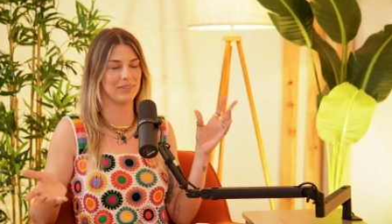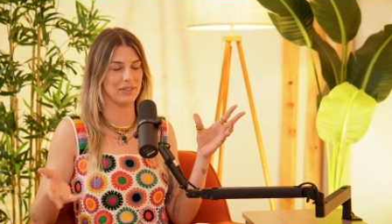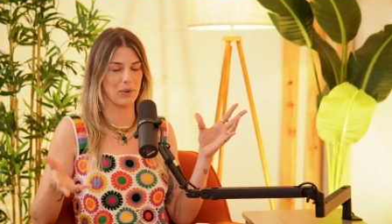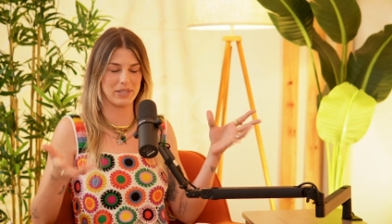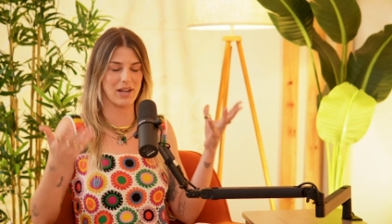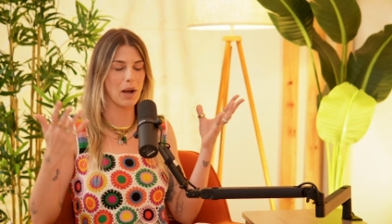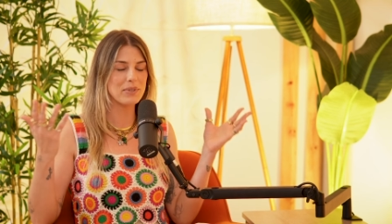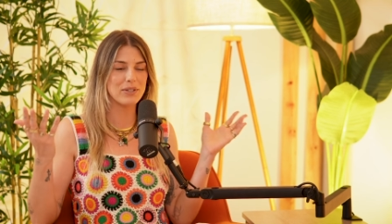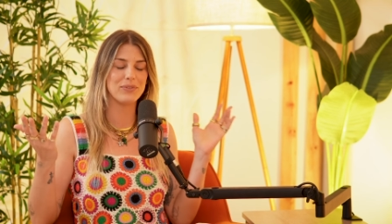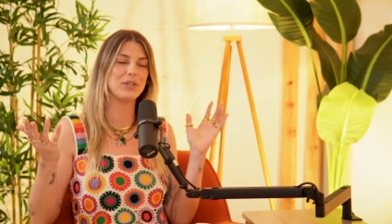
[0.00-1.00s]
you know adopted
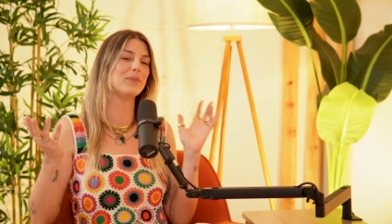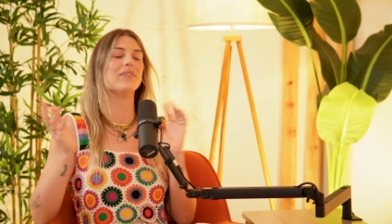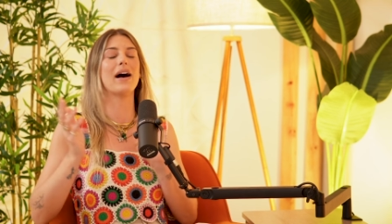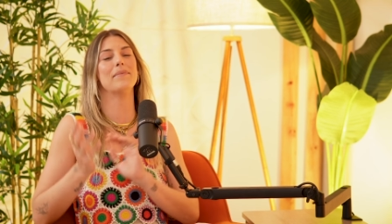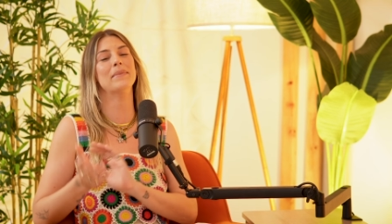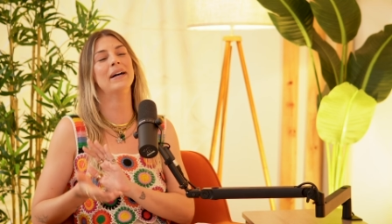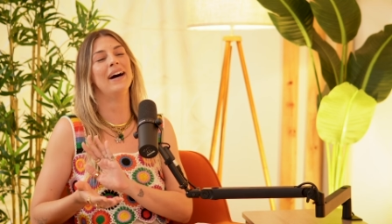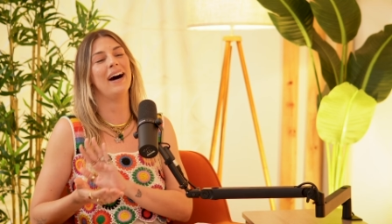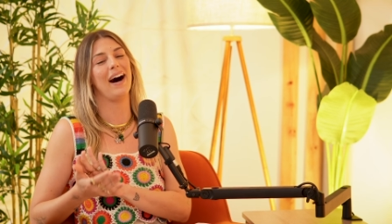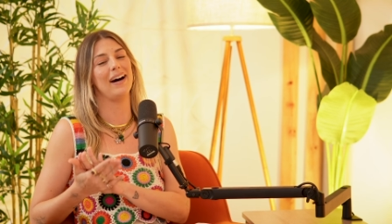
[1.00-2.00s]
a few of them
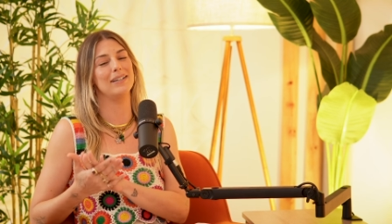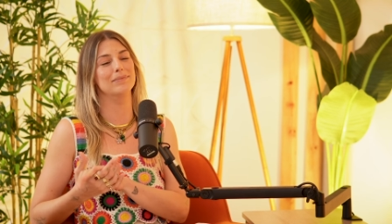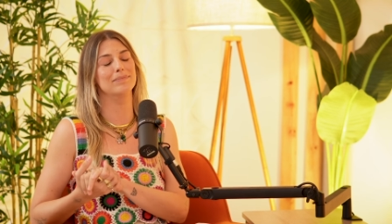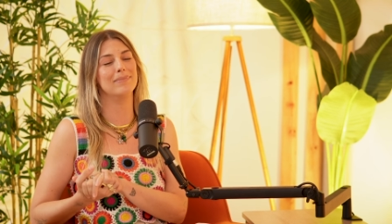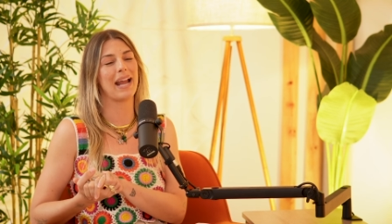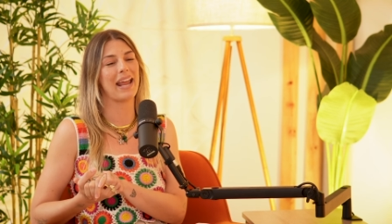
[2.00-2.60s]
um